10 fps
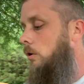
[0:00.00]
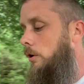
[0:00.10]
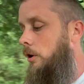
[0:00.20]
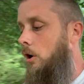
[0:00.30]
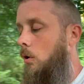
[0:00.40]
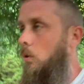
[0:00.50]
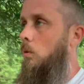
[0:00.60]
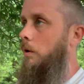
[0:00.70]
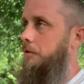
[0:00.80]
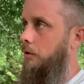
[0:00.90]
you know,
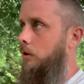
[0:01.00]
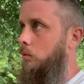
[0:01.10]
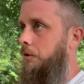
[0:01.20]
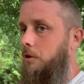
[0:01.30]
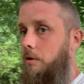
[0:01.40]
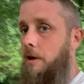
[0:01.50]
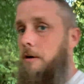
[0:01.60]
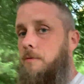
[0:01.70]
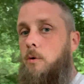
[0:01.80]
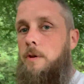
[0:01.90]
what they're, what they're
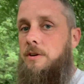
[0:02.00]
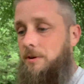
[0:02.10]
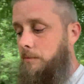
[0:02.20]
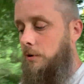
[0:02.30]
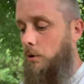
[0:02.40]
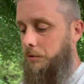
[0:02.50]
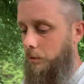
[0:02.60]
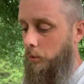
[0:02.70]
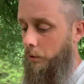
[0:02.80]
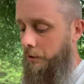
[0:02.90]
there for. They seem to know what
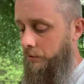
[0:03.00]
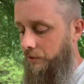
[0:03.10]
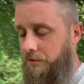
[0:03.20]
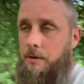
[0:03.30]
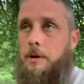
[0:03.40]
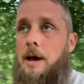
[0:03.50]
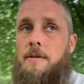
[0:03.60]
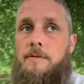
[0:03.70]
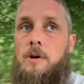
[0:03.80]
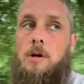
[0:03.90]
their point is. They seem to
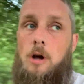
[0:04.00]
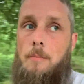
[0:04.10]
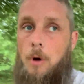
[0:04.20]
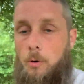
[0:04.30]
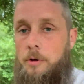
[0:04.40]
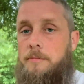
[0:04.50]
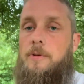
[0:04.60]
have a motive.